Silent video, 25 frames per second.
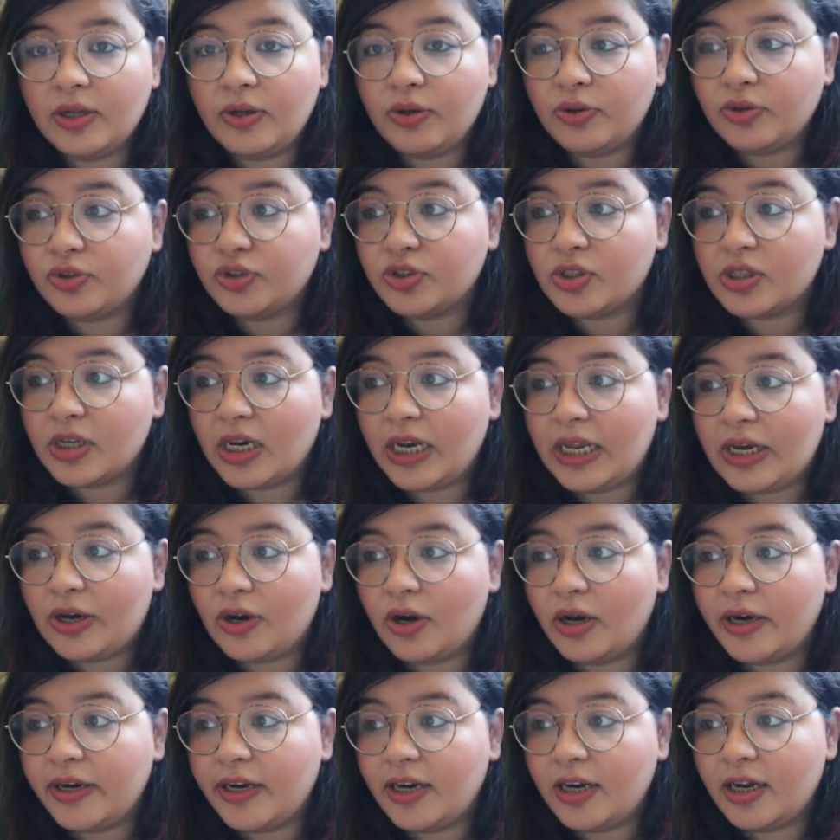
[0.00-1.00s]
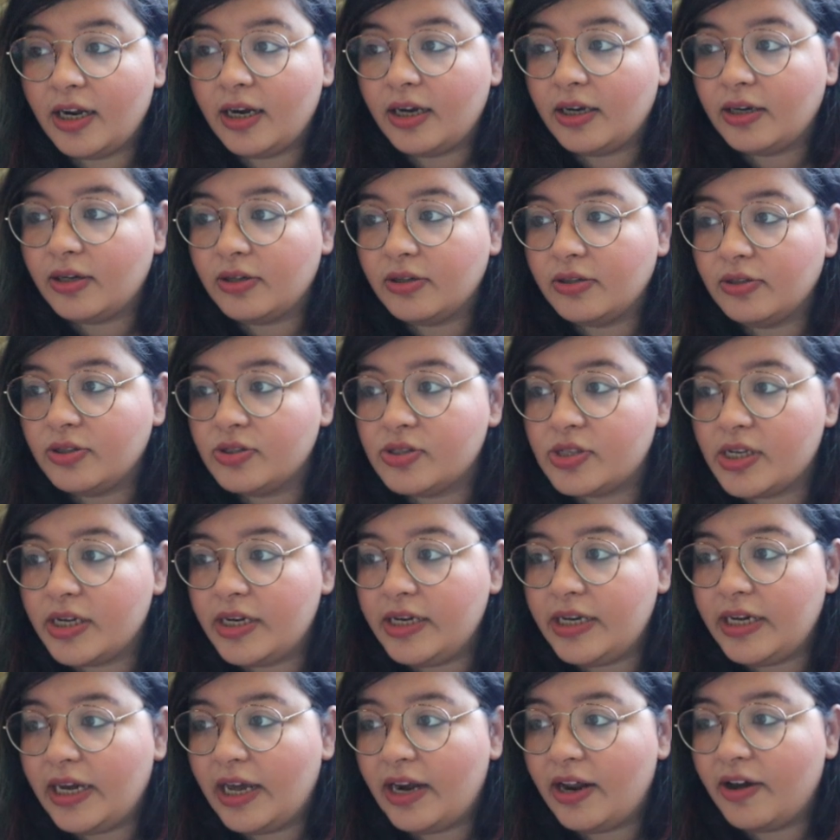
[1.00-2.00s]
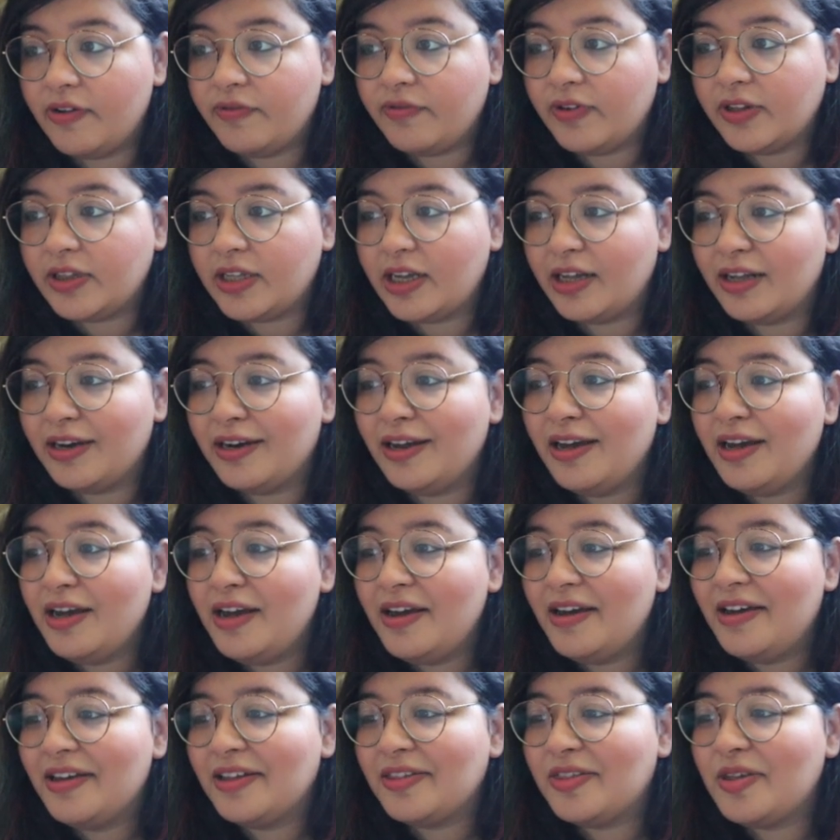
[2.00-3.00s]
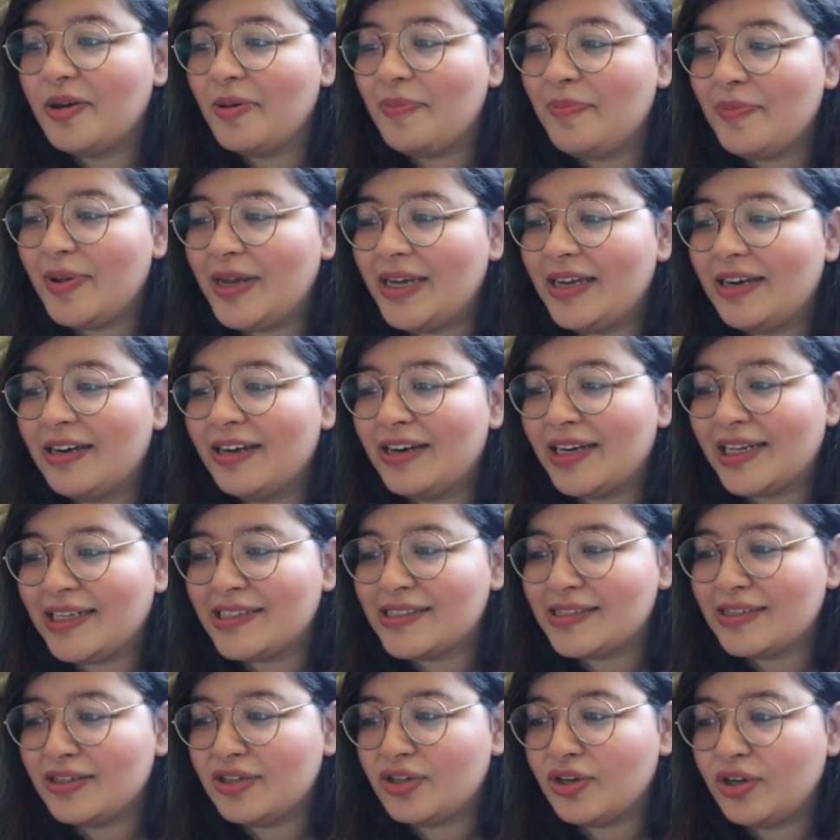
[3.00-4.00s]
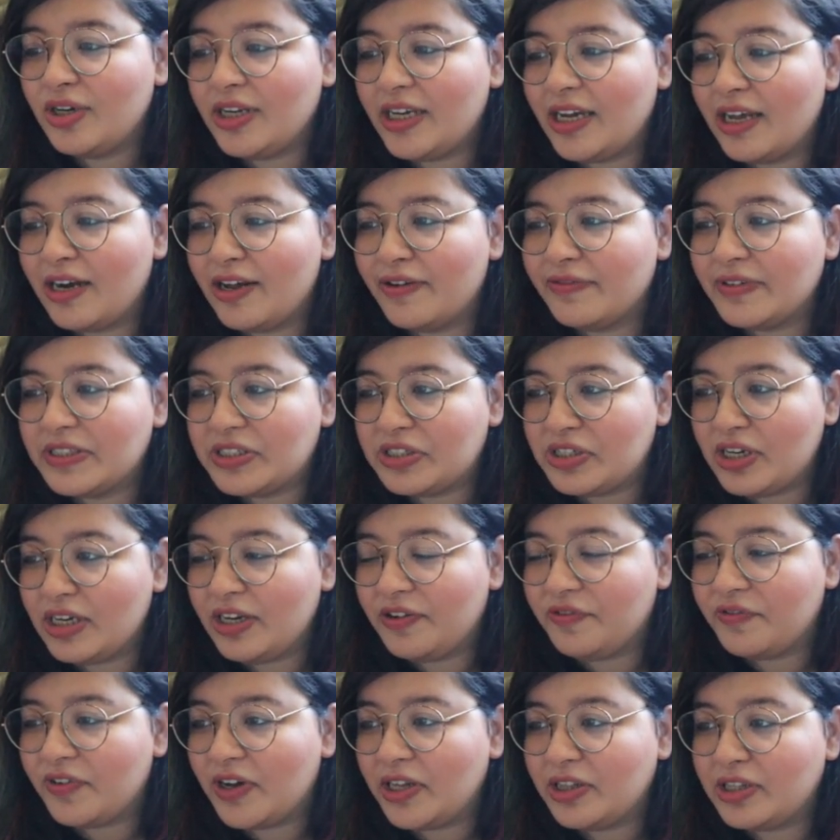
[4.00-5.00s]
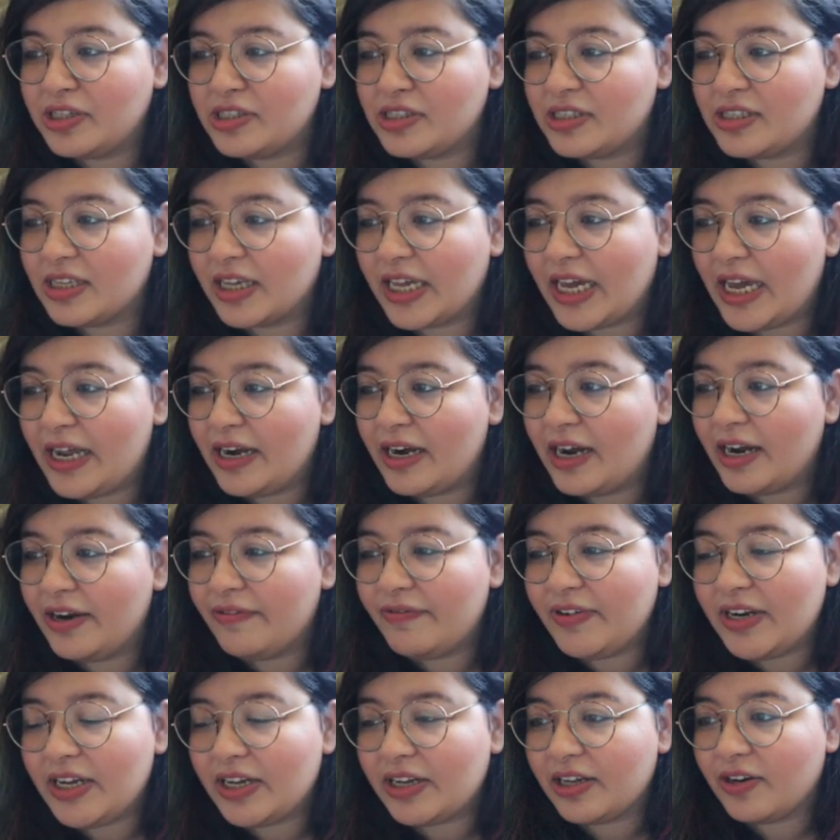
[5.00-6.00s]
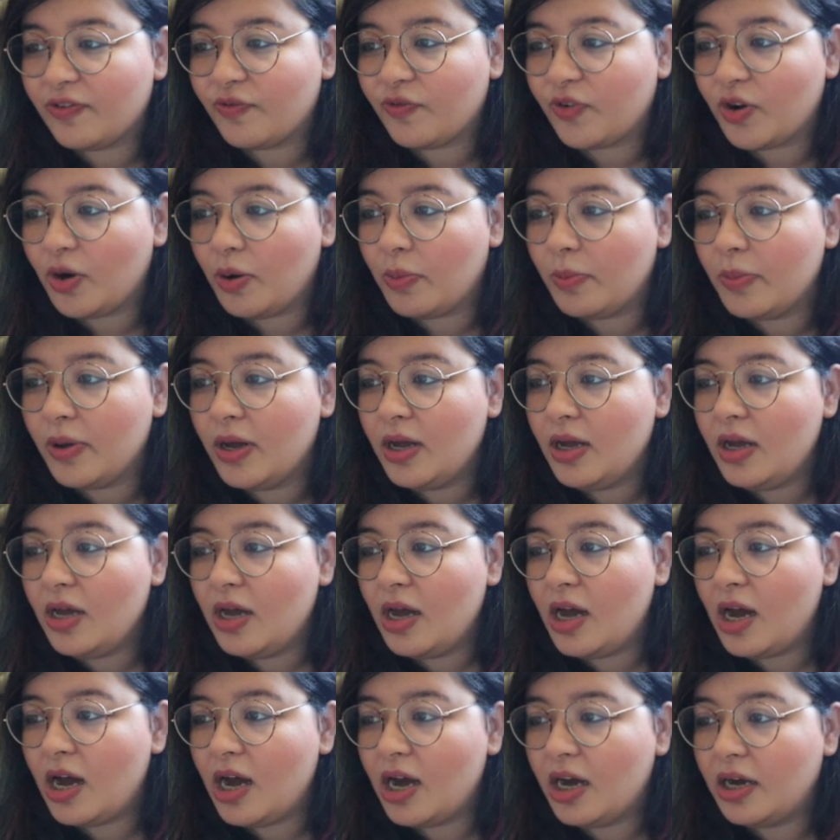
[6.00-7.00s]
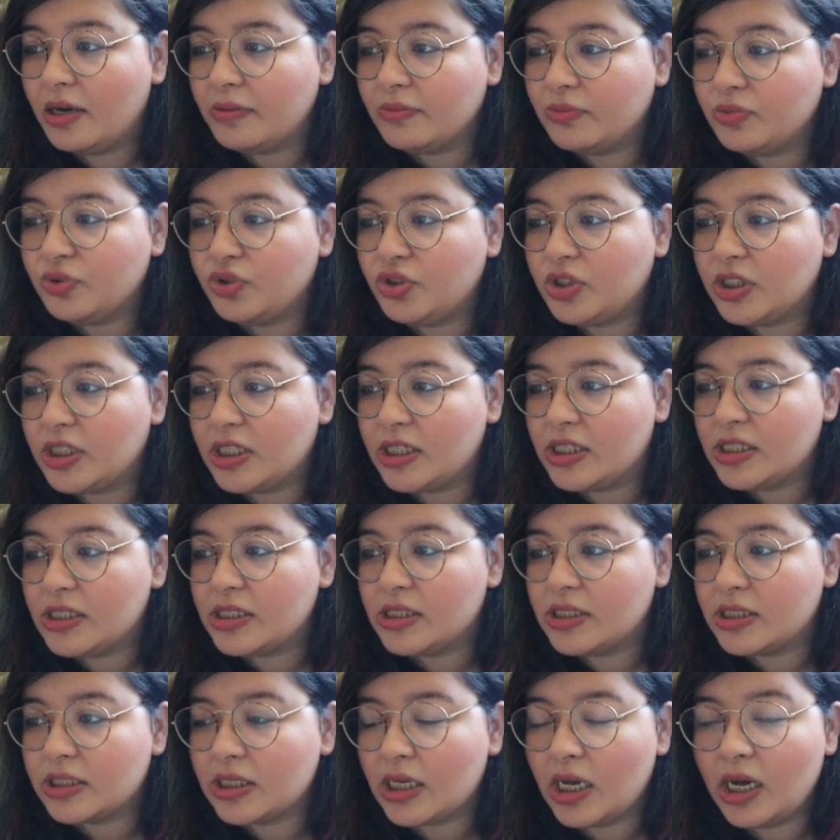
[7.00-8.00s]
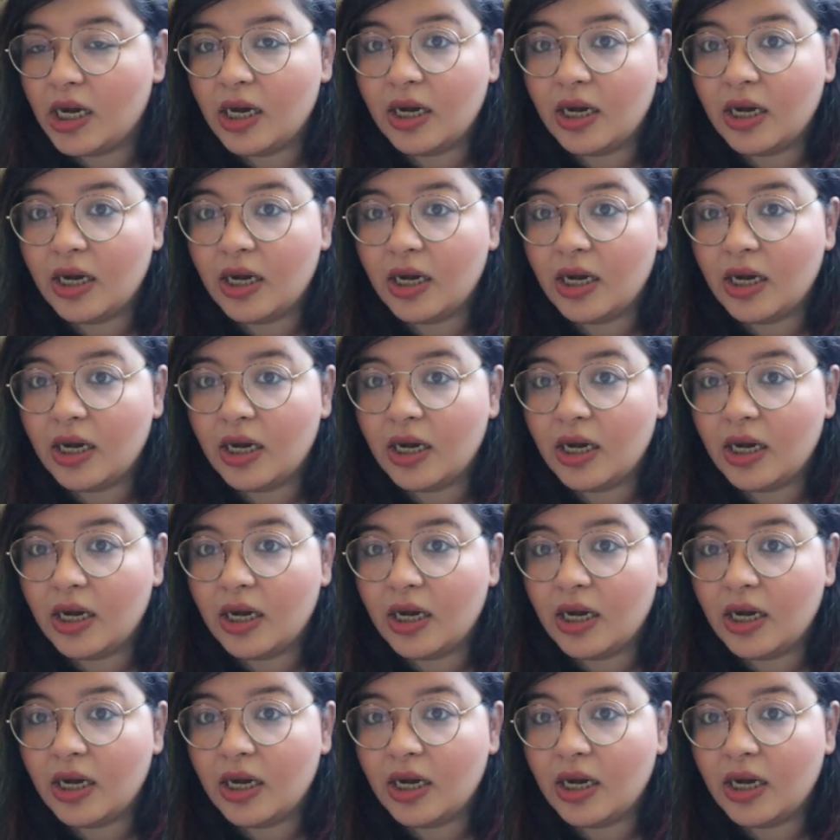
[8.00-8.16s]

you just click on it and you say DNF, and then the main reason to DNF is really fun. This is again I've taken from G's